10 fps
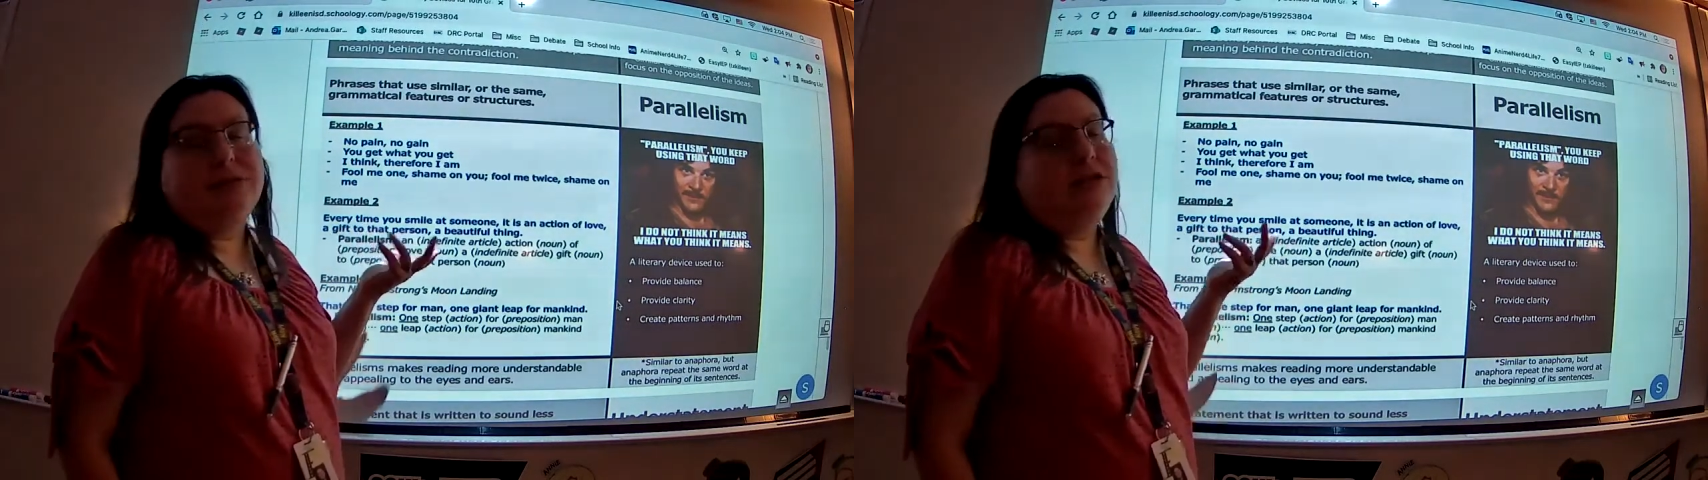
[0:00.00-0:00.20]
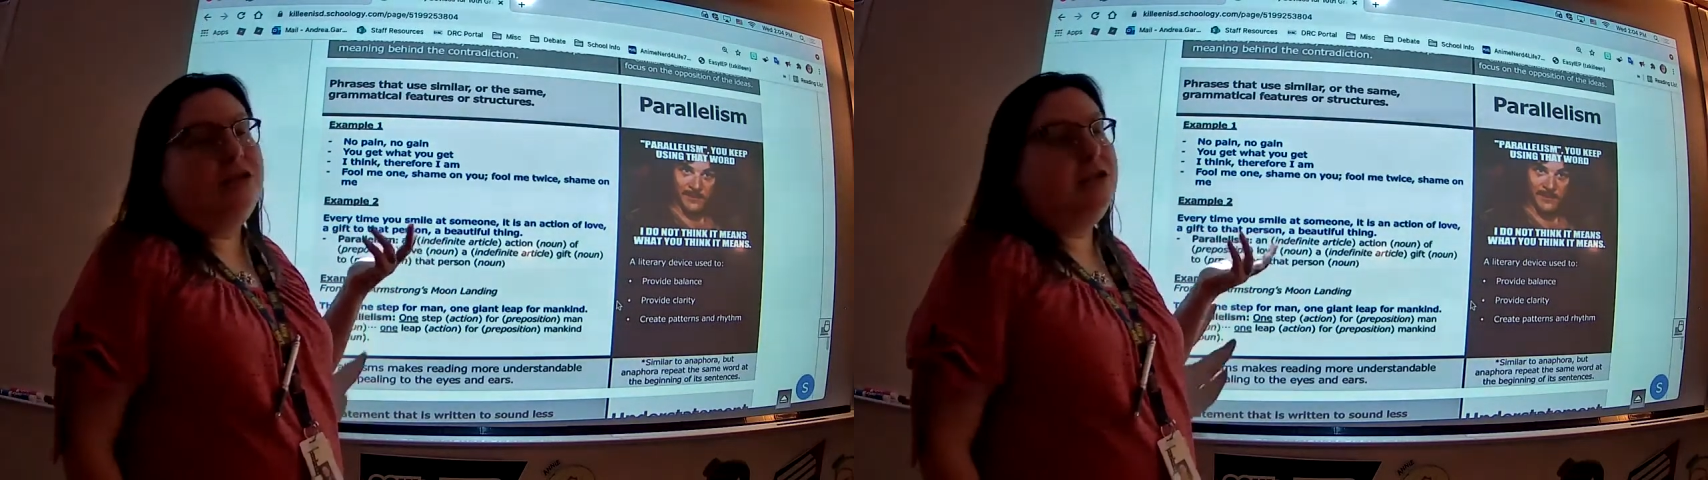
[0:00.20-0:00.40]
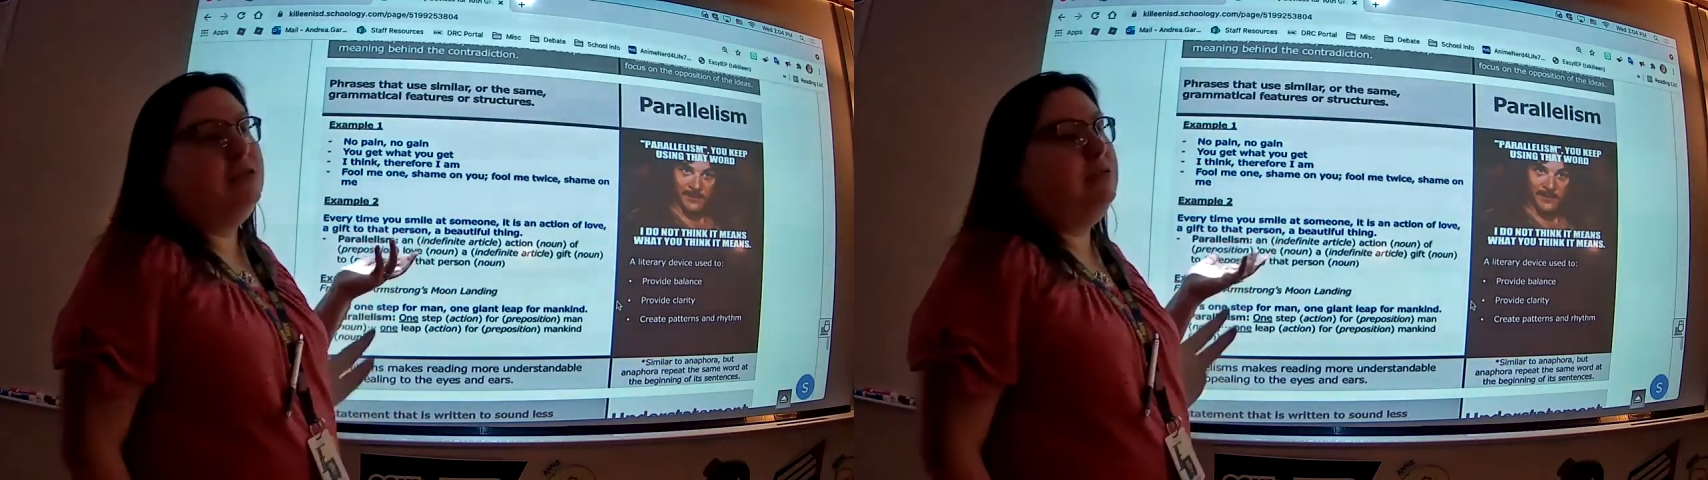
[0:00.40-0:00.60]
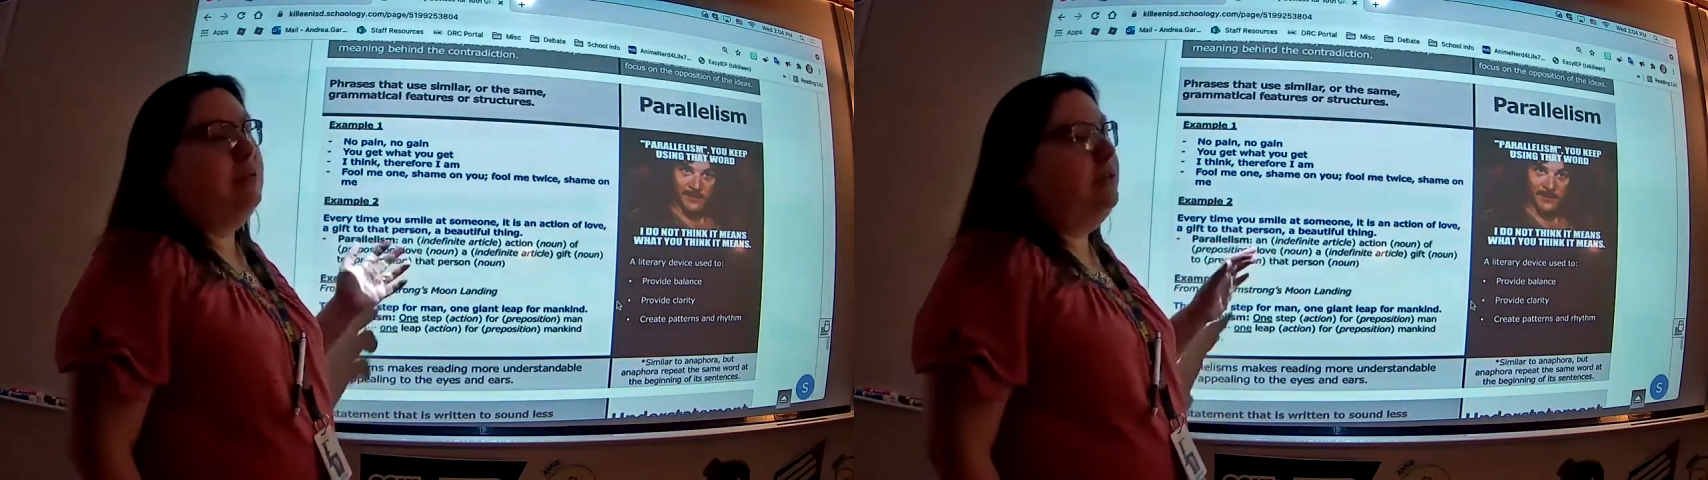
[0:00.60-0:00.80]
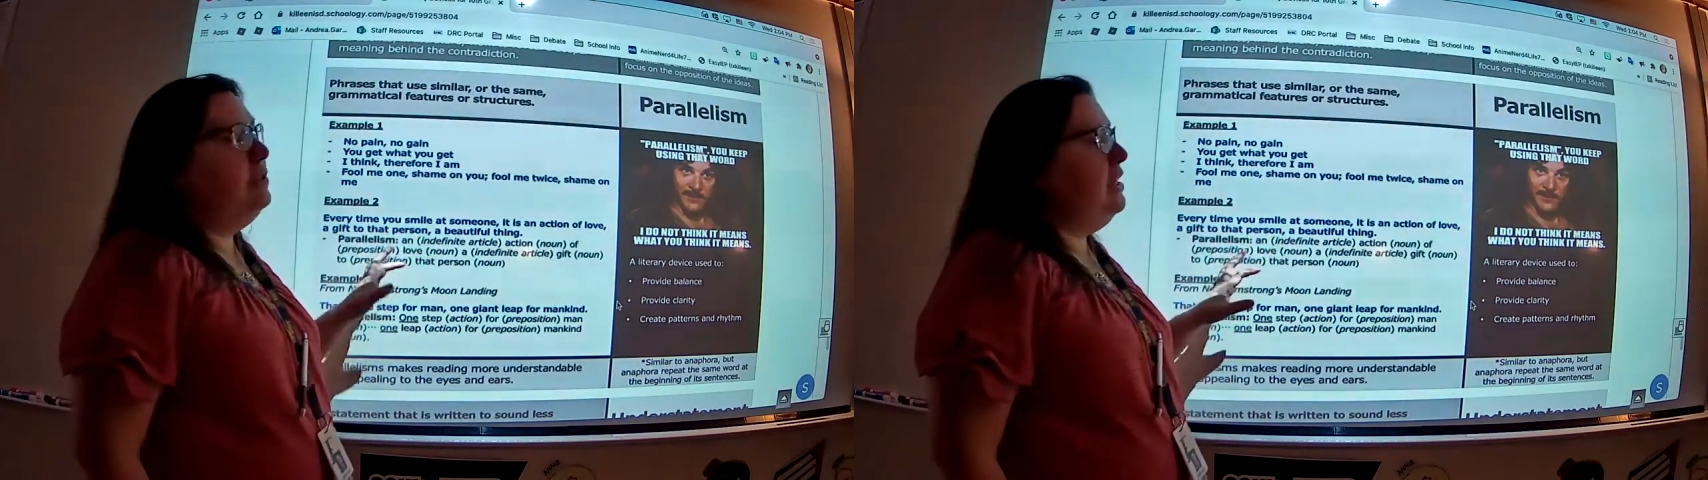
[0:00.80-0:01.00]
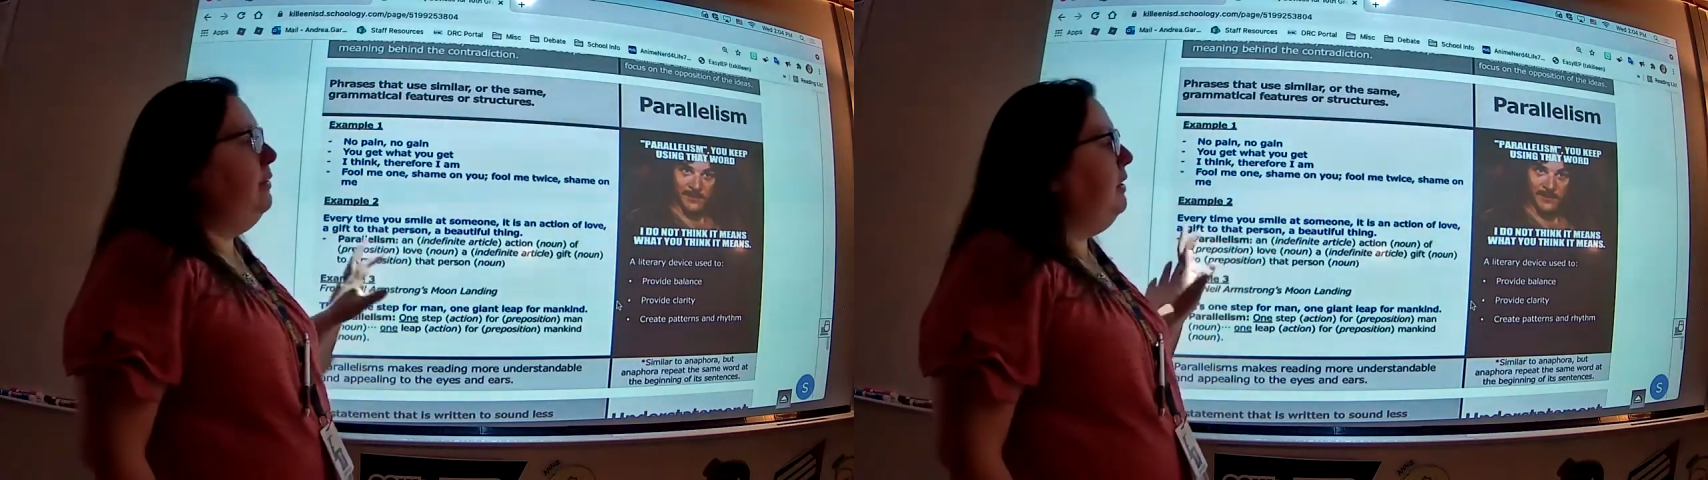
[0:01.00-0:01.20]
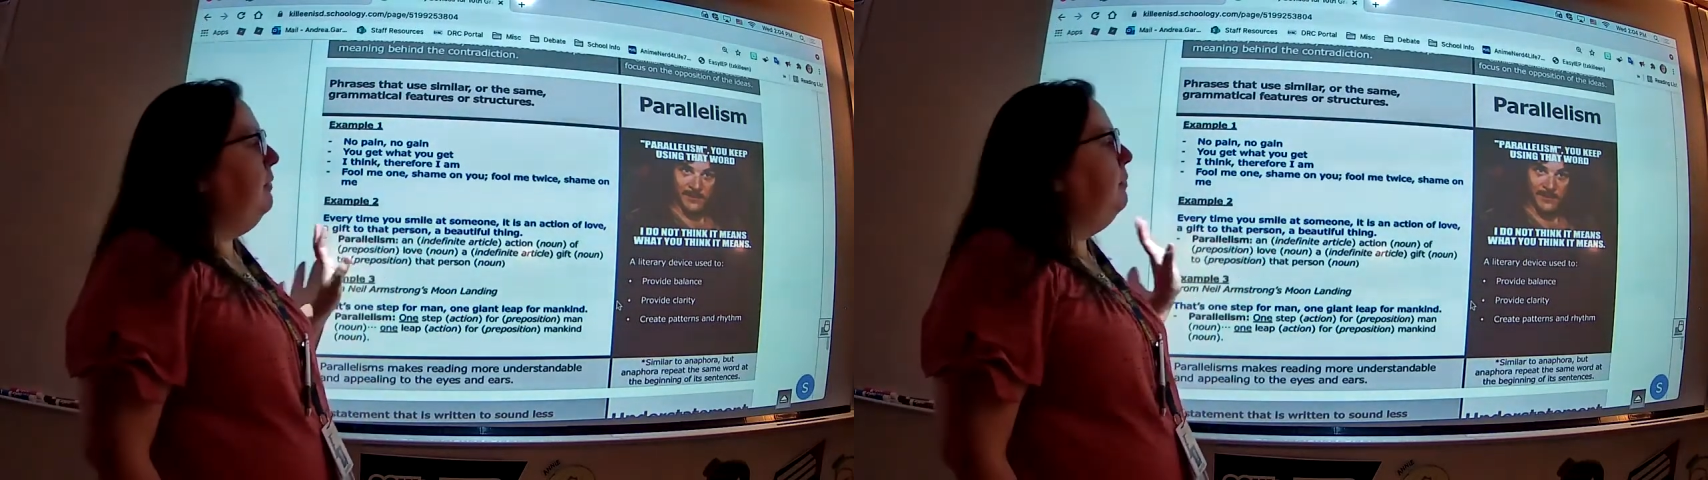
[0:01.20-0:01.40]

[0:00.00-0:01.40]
They just irritate me,